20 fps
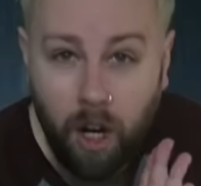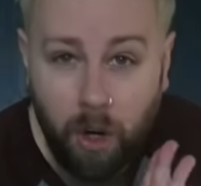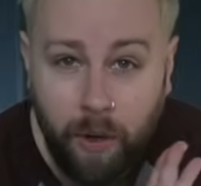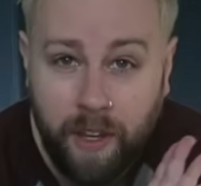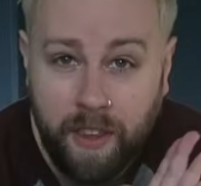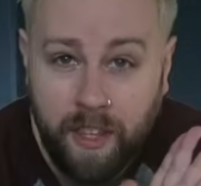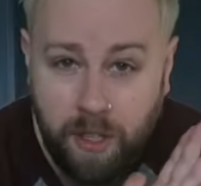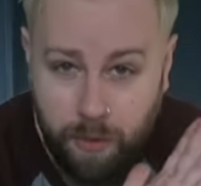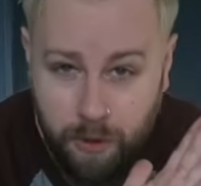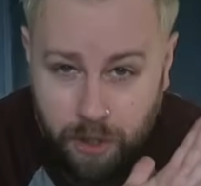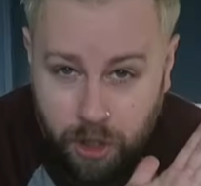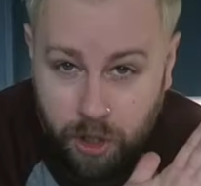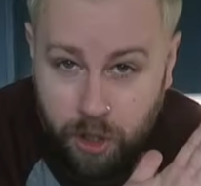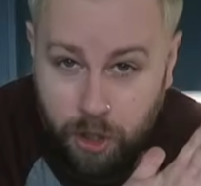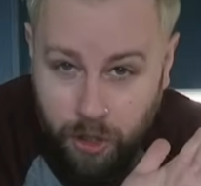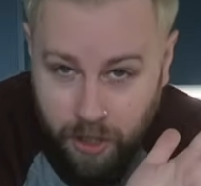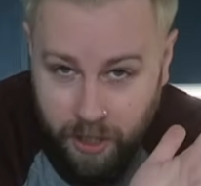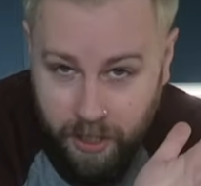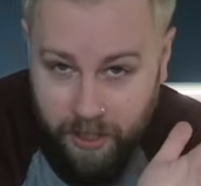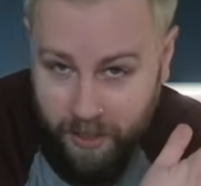Okay, this was a
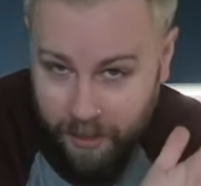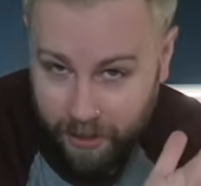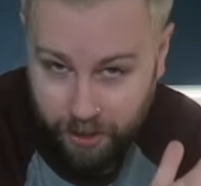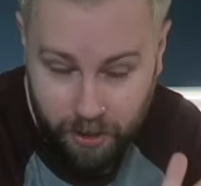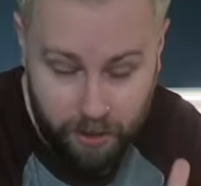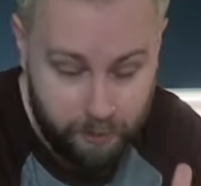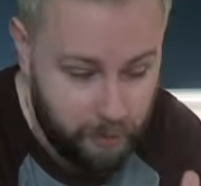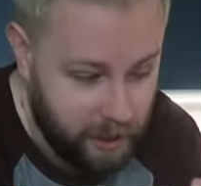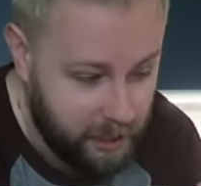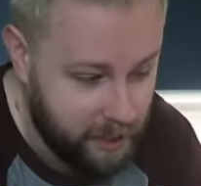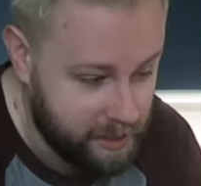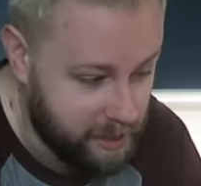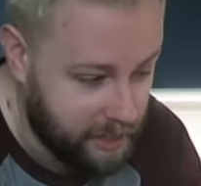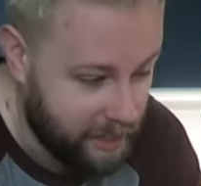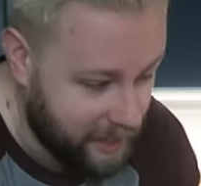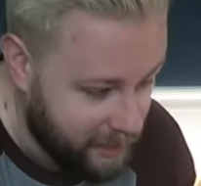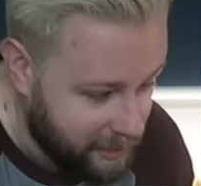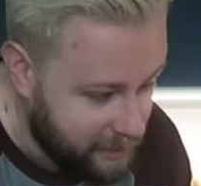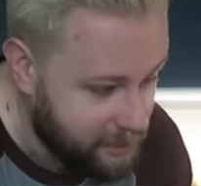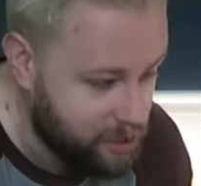good decision because
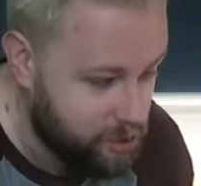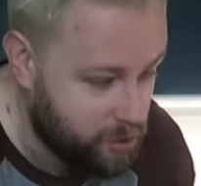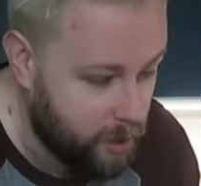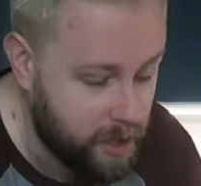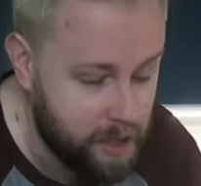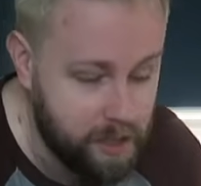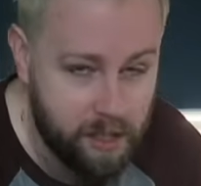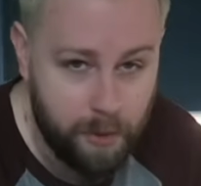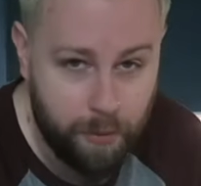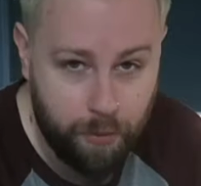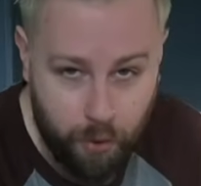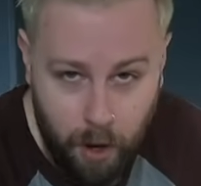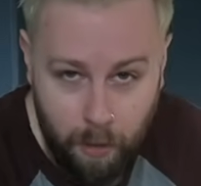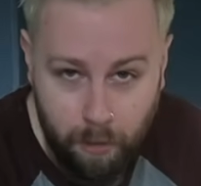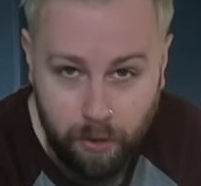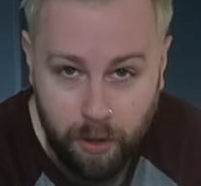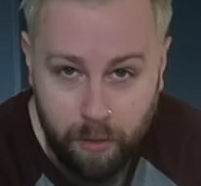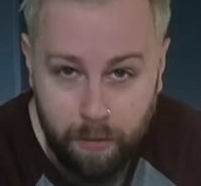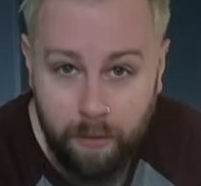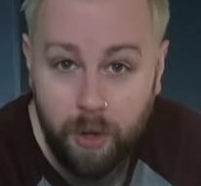it illustrates the
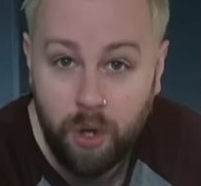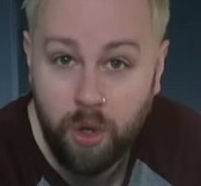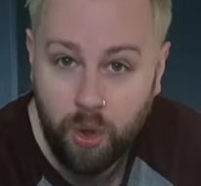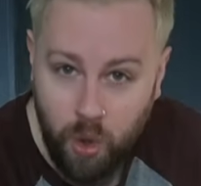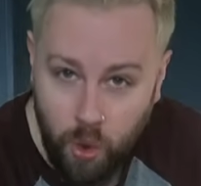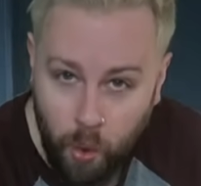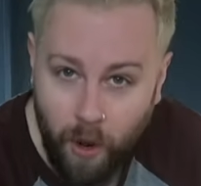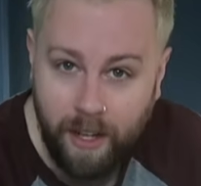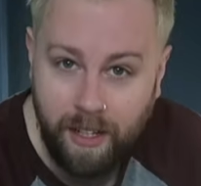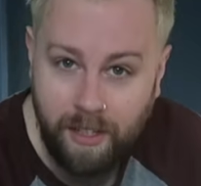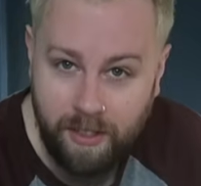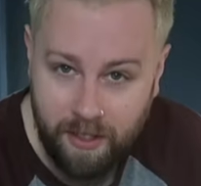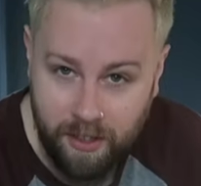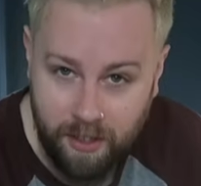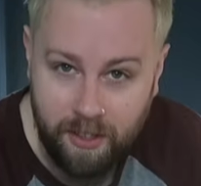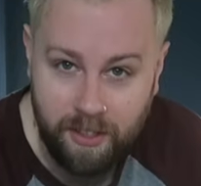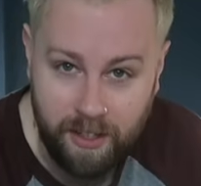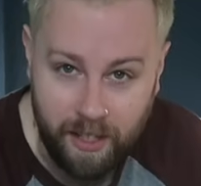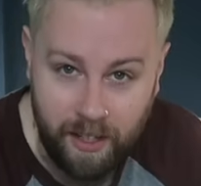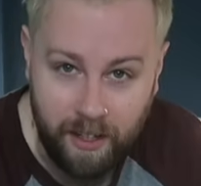problem quite
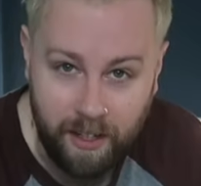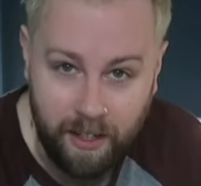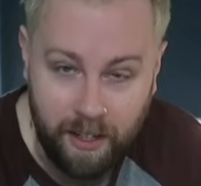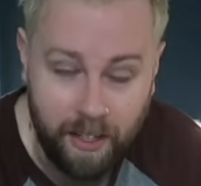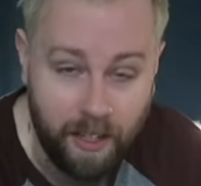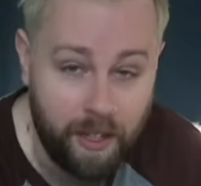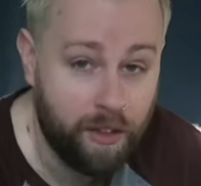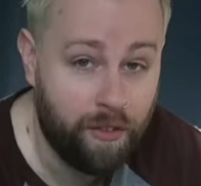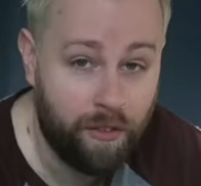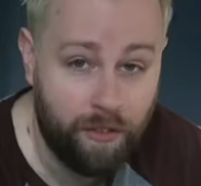succinctly.